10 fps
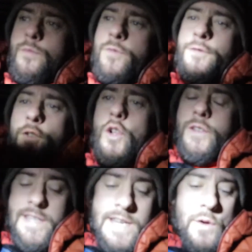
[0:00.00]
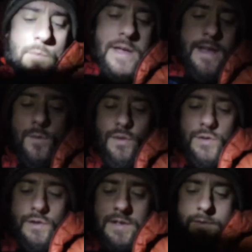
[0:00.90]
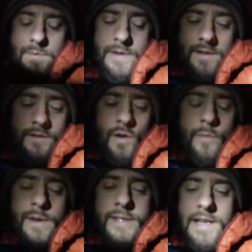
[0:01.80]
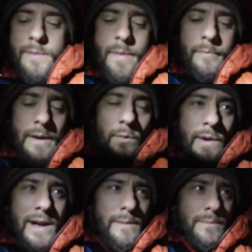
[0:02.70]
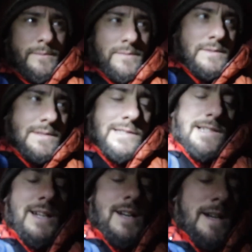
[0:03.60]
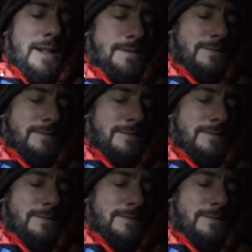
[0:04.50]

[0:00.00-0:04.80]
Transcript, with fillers: falling in on me, it was just it got me sleeping bag wet. Ah.